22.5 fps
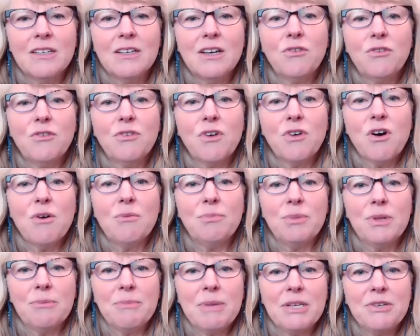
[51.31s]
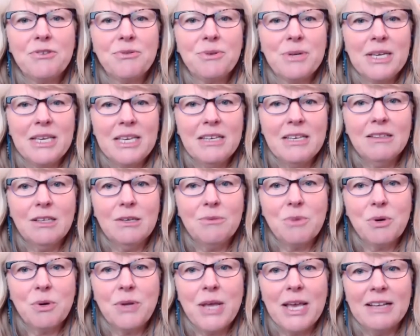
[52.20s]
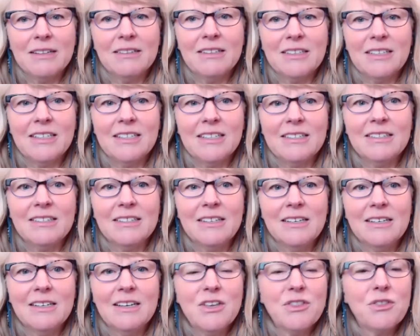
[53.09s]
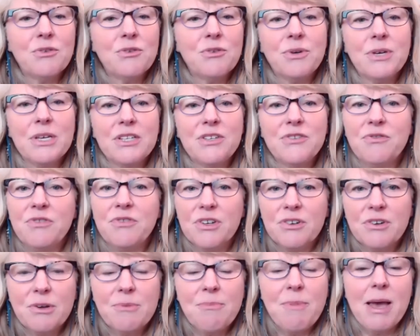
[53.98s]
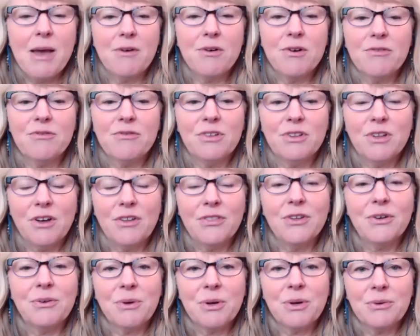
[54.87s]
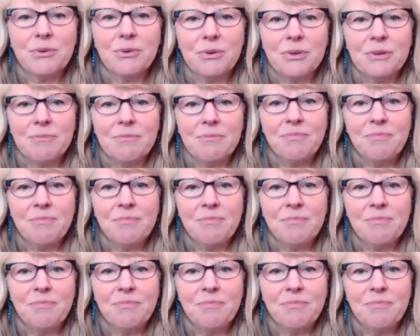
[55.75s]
of complementary healing modalities that are each very powerful on their own.